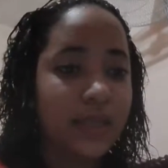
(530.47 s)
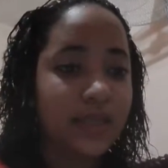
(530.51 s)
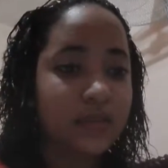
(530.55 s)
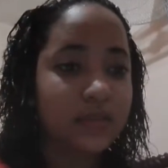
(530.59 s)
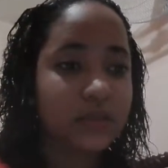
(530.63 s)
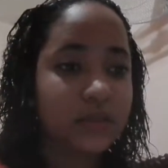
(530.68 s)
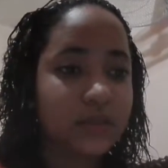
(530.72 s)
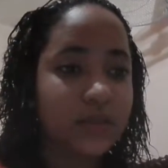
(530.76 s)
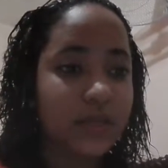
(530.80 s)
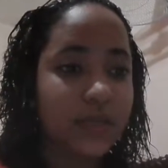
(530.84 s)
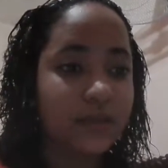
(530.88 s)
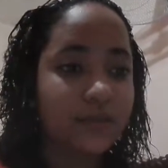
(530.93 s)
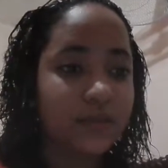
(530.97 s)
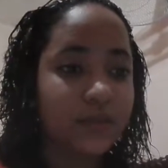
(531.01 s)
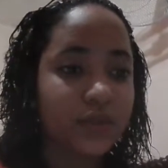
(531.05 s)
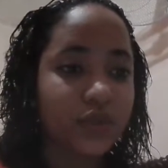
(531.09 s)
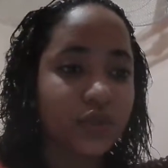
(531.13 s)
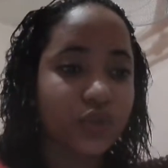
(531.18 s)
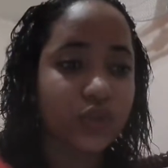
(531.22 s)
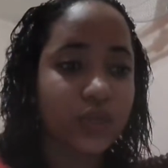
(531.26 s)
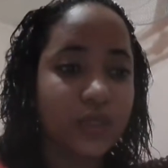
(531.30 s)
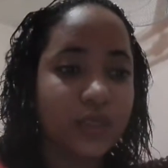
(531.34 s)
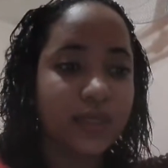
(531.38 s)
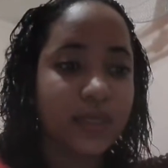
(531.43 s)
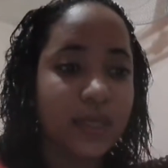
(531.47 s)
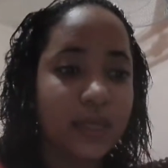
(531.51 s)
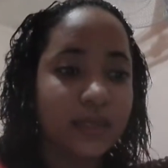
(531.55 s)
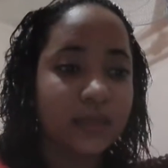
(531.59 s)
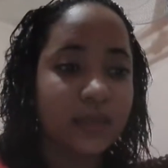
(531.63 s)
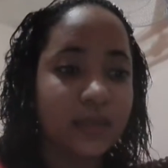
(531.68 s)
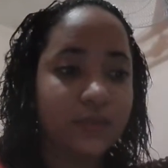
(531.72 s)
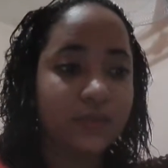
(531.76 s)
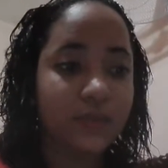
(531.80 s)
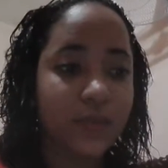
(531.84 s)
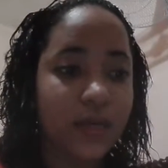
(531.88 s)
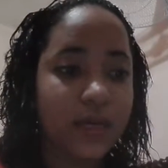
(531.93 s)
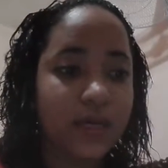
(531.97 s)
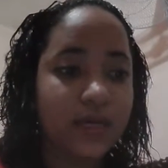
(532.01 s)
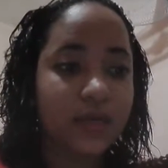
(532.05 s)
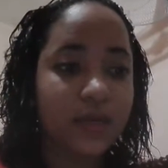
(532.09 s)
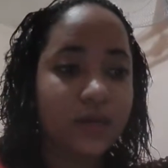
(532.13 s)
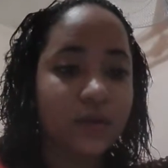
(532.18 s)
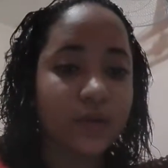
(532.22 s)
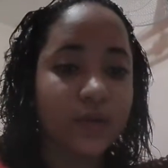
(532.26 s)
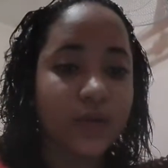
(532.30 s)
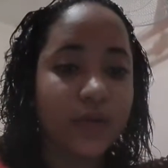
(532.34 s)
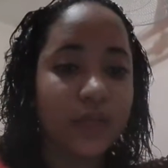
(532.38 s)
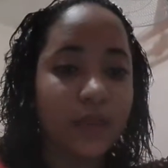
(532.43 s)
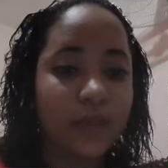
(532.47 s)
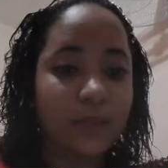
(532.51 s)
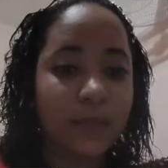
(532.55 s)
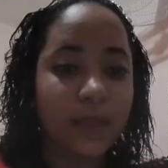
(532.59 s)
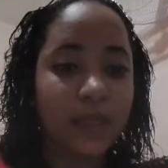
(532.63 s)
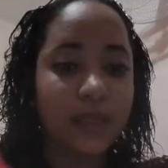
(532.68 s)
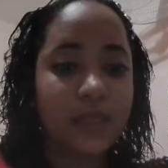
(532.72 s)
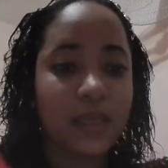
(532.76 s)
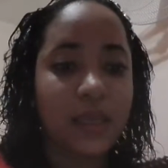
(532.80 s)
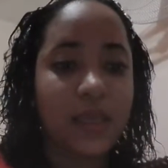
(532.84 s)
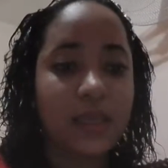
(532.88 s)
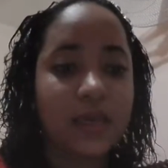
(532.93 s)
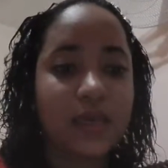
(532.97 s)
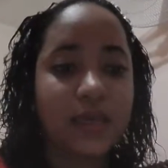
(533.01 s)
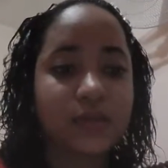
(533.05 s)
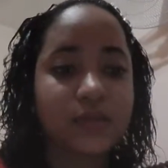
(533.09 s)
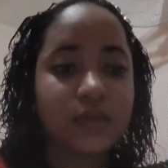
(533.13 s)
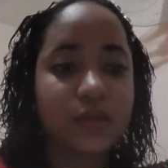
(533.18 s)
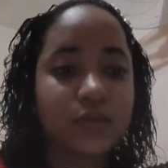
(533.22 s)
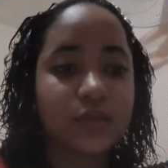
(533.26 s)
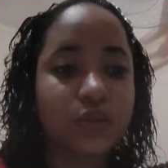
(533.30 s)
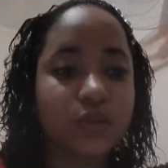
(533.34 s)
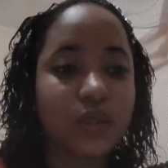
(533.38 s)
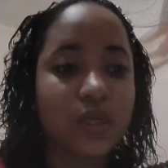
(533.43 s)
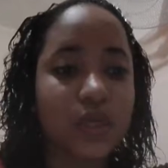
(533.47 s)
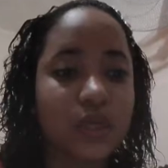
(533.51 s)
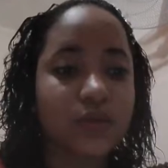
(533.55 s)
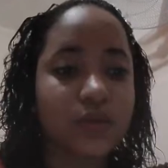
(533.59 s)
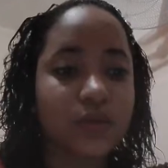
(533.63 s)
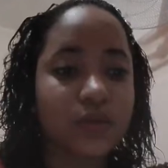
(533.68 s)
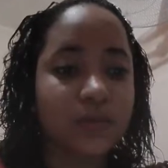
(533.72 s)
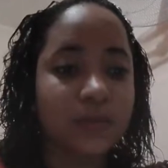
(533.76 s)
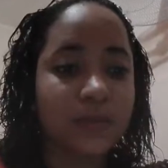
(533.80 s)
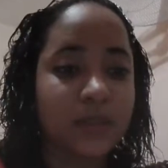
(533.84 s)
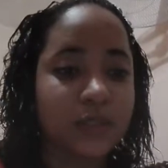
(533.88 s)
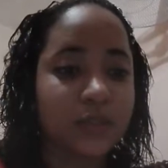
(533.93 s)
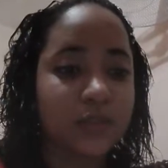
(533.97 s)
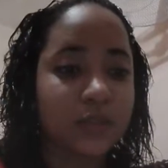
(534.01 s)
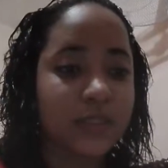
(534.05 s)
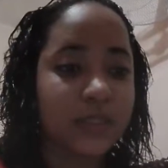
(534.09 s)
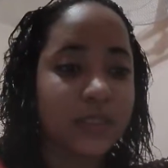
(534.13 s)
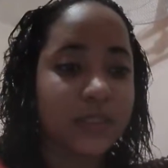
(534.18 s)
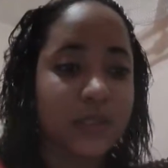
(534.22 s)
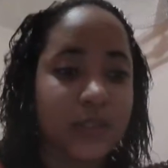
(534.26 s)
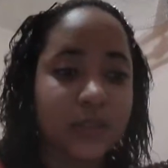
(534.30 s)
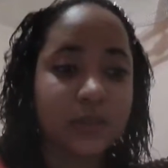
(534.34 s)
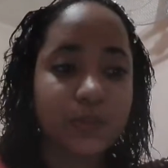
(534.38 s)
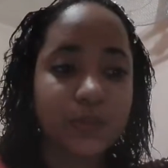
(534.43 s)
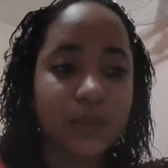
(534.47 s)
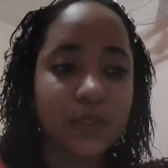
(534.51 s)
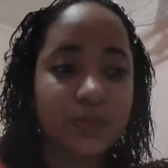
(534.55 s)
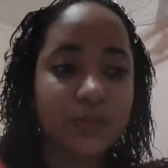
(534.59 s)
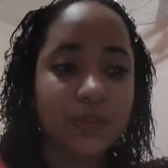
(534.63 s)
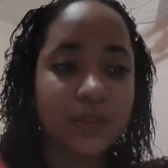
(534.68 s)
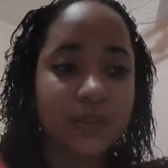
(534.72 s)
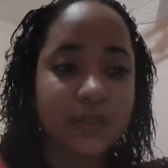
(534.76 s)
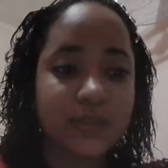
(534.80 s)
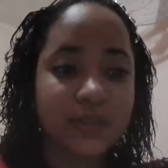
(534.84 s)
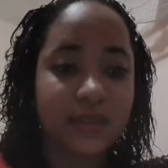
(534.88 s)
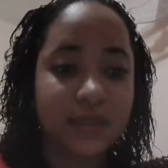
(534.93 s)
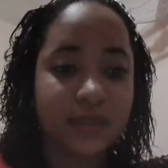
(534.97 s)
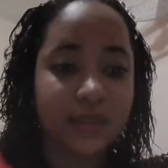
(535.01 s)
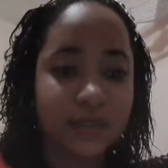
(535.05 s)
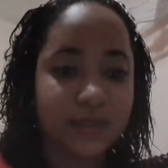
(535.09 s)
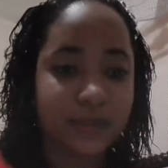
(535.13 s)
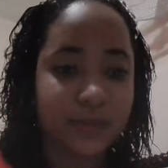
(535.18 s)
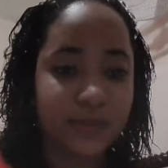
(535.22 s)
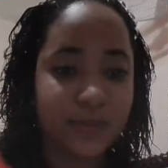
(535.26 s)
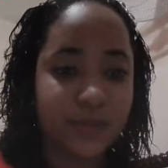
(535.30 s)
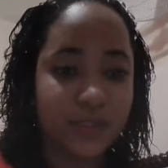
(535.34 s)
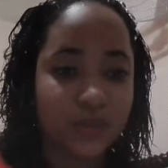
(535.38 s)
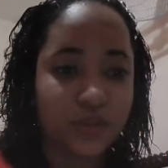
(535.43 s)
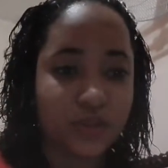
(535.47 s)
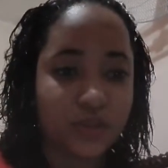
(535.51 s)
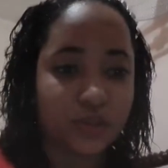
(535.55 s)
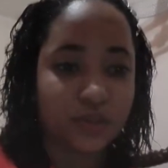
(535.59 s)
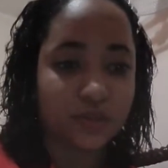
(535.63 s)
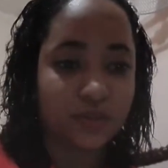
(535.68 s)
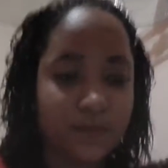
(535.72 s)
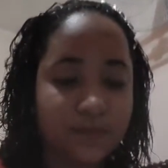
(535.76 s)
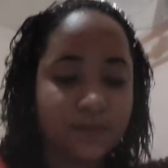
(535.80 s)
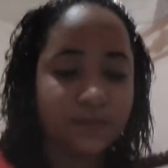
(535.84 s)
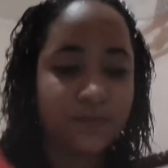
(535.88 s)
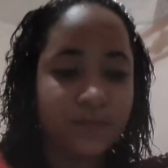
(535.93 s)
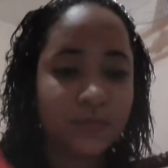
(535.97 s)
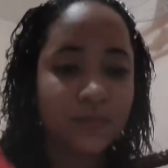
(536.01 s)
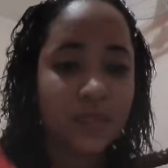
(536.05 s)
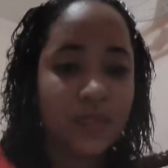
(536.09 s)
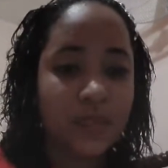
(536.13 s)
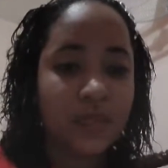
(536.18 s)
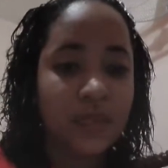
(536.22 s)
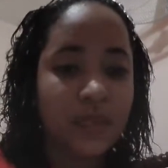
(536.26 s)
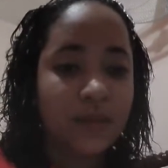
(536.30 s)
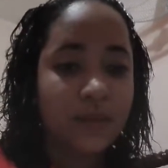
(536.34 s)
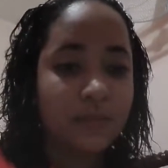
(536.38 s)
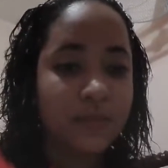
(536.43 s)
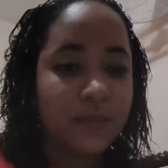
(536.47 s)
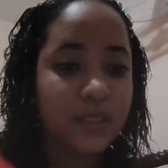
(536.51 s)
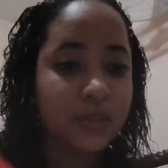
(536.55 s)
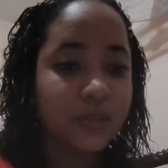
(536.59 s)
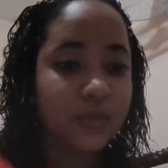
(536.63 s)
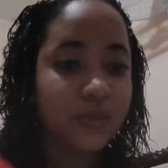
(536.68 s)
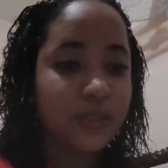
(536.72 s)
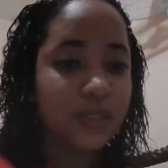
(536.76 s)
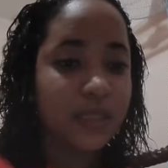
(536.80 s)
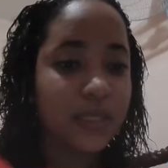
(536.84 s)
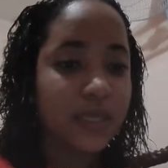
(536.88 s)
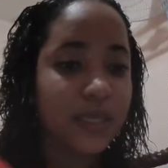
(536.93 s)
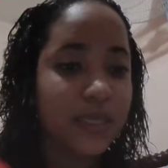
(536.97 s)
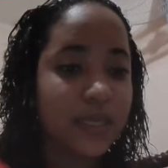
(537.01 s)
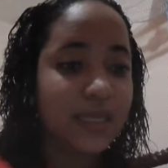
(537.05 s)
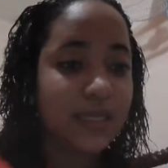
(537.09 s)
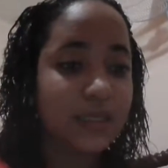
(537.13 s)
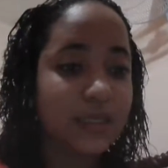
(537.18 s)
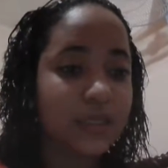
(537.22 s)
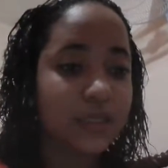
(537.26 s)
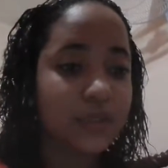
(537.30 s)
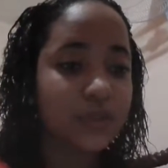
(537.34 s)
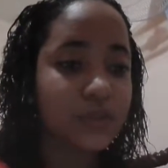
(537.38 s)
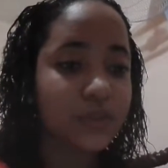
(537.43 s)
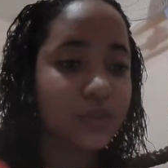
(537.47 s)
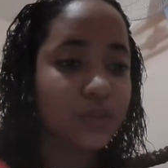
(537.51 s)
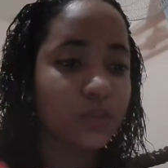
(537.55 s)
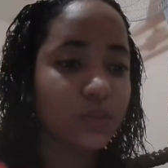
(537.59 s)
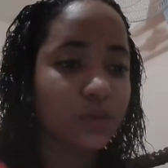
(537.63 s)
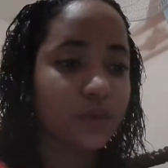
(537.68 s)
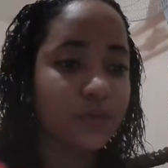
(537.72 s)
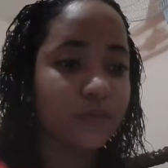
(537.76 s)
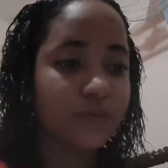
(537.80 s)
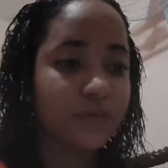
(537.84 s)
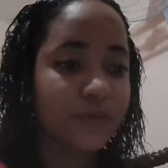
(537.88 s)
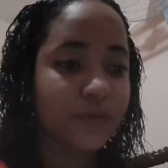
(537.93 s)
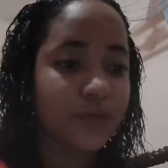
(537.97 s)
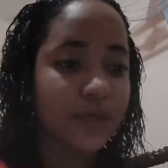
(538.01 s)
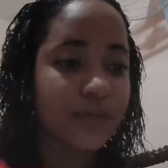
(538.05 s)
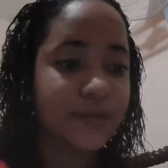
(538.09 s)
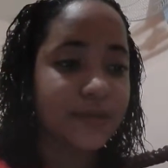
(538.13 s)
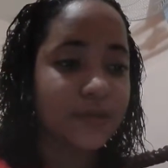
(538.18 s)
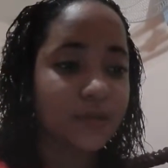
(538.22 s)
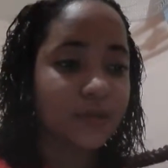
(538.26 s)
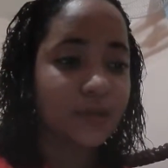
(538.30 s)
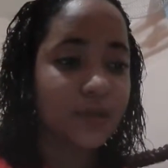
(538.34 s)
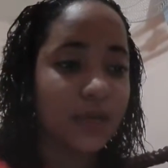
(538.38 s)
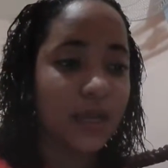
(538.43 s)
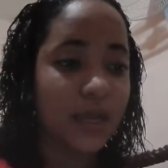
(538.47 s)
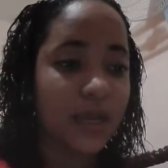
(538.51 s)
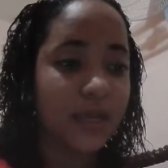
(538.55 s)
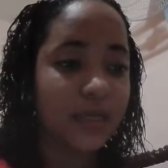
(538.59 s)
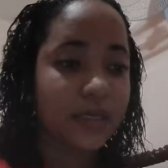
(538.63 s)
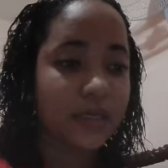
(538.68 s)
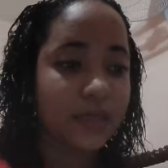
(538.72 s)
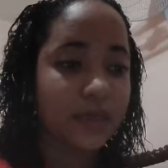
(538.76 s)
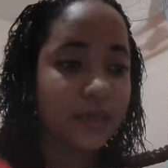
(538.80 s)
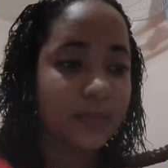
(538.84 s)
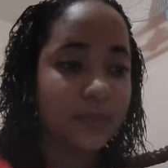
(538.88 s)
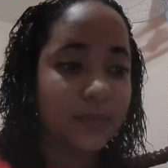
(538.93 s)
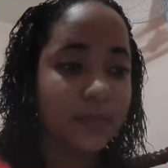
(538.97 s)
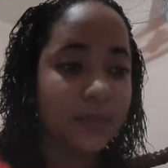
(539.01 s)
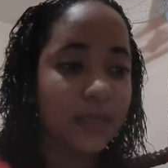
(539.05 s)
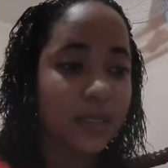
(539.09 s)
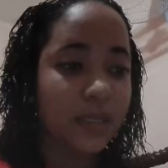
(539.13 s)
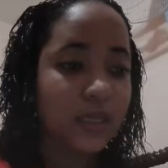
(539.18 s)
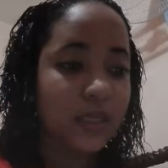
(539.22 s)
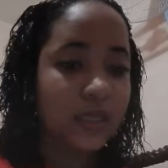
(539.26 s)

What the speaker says: establishing a direct or immediate association between the experience and the expression, between the English word, phrase, or item,